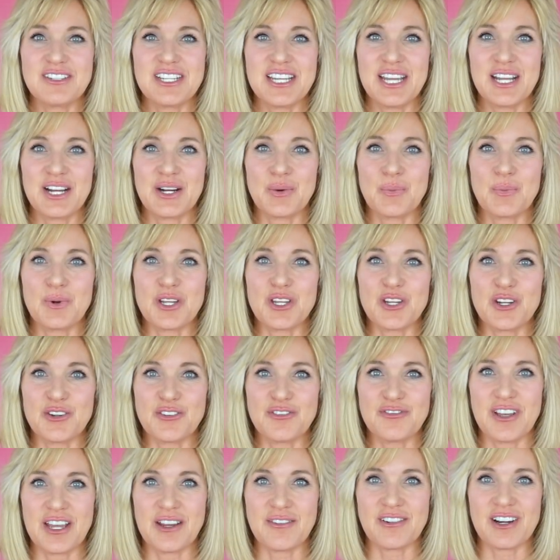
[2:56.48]
to hear what your
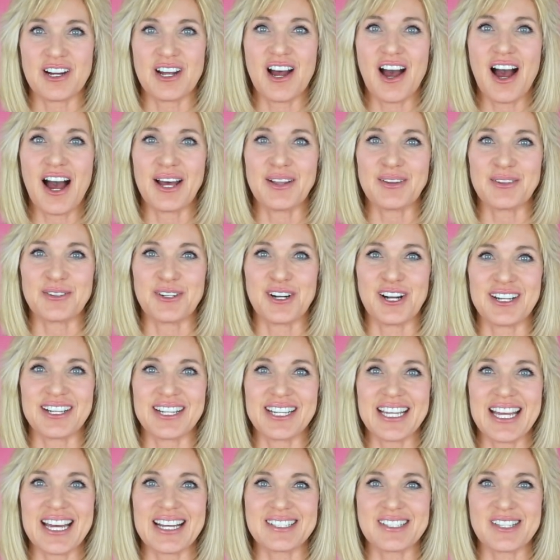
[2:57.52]
favorite
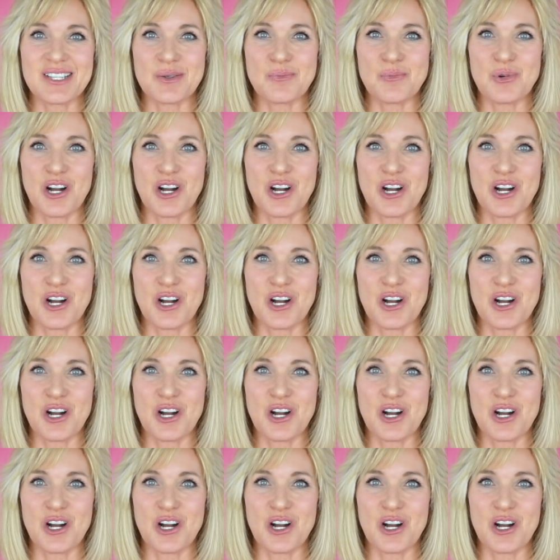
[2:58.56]
hyaluronic acid